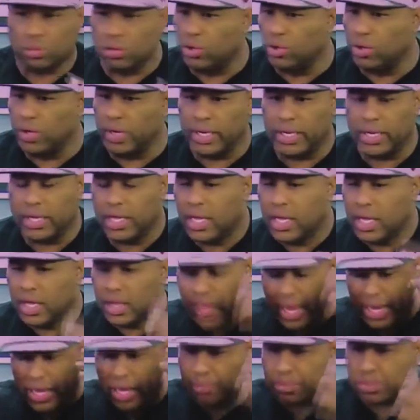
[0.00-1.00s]
through it. And
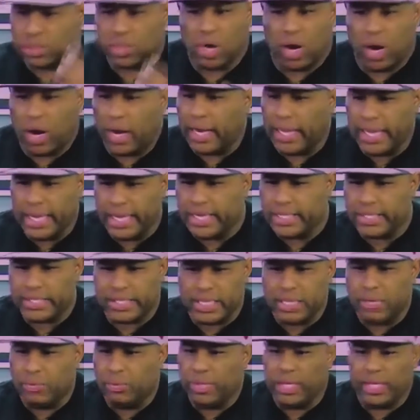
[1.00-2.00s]
like, I'm sorry, ET,
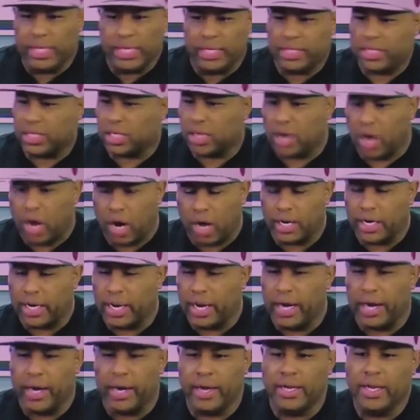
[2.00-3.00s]
we didn't get the car
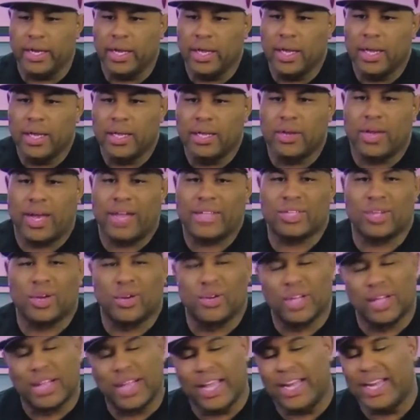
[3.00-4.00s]
there. And I
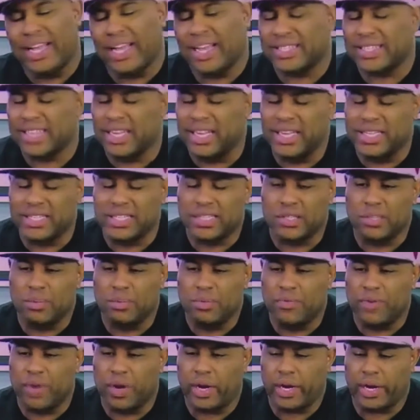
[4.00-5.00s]
told the lady, I said, listen to
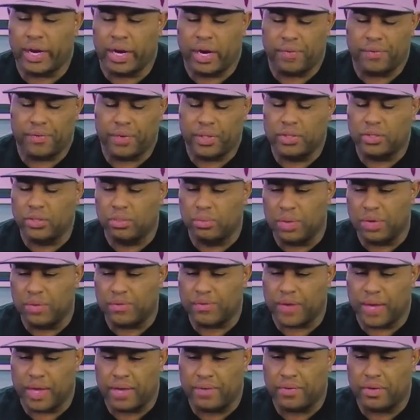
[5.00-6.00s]
me very carefully. Do me
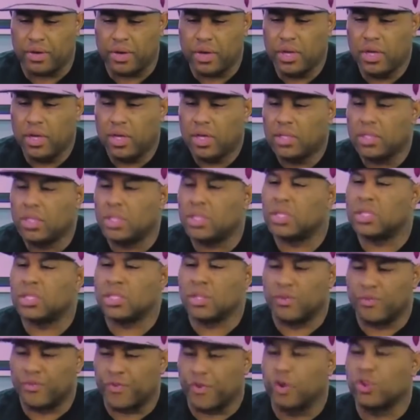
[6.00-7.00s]
a favor. This
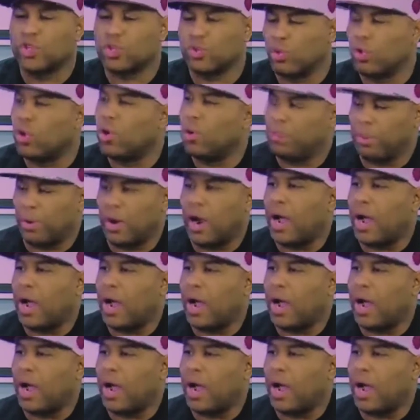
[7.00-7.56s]
is a first world